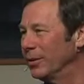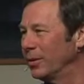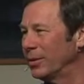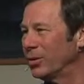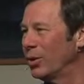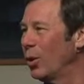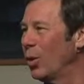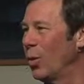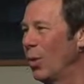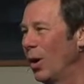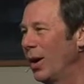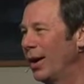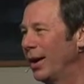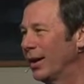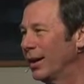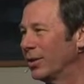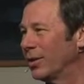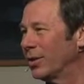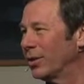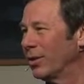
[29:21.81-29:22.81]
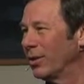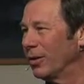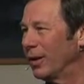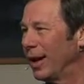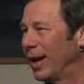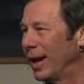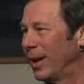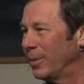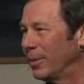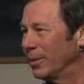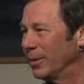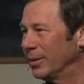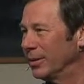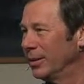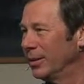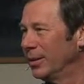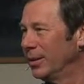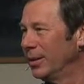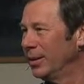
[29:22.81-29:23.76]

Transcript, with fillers: there's no way it's going to happen,